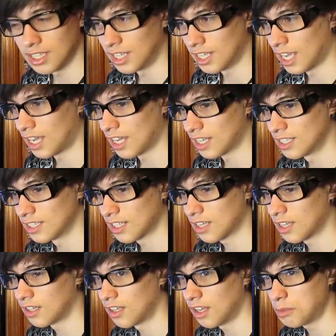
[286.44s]
like, cause
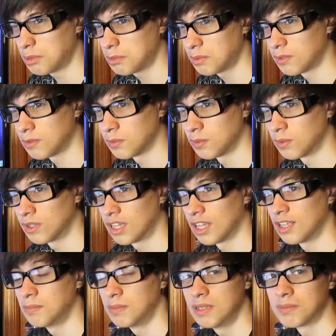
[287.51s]
like a lot of people, what
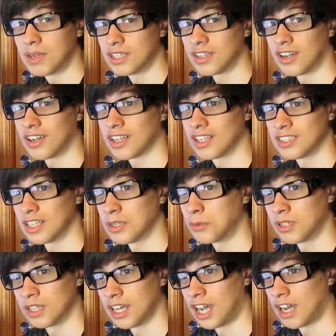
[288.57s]
they mean by talking is they
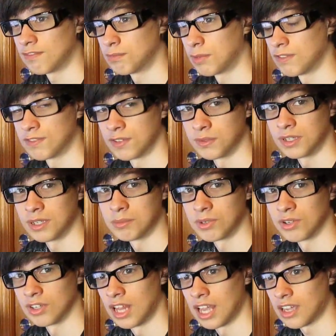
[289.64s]
want to have my phone
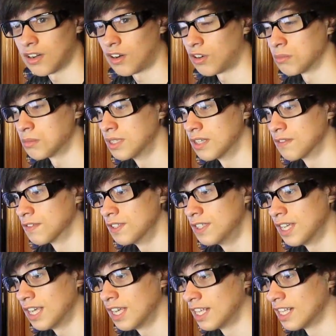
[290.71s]
number and like call me every
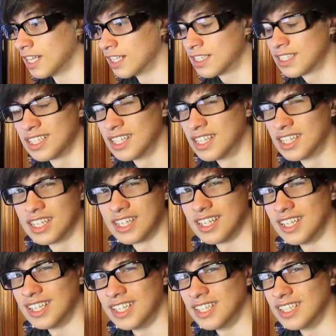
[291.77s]
day, and that's,
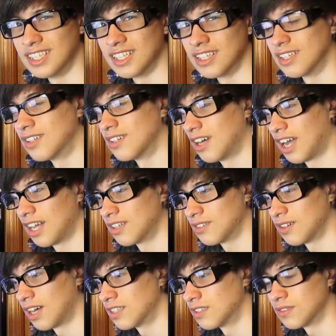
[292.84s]
and no,
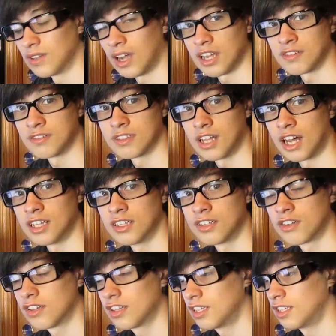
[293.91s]
I
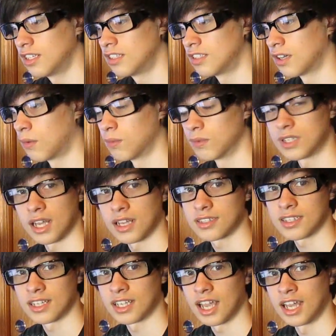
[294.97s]
literally don't text
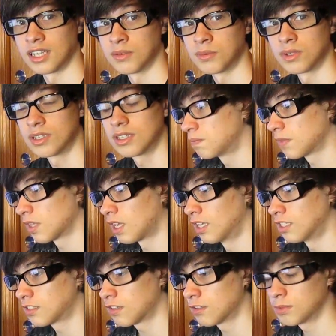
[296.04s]
like anyone.
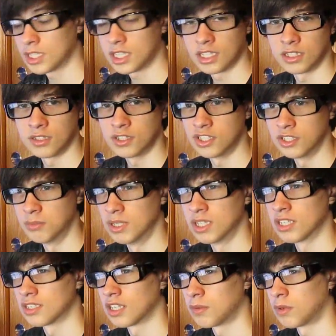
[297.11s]
I started making YouTube
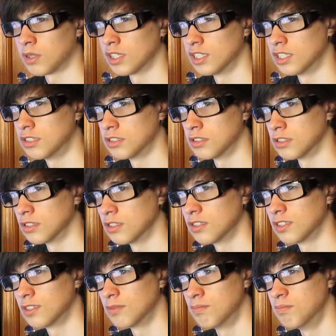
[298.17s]
because I wanted to
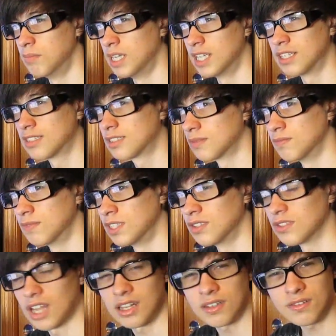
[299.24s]
make some
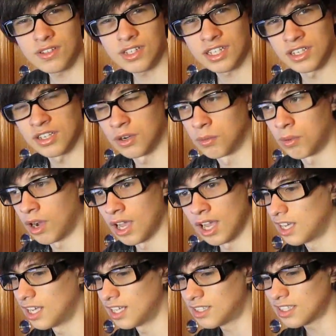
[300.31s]
videos. I don't really know why.
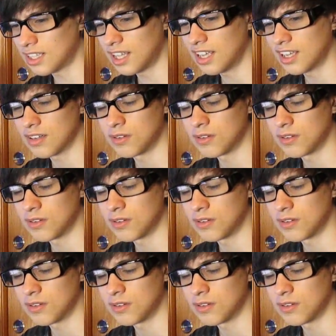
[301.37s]
It's like,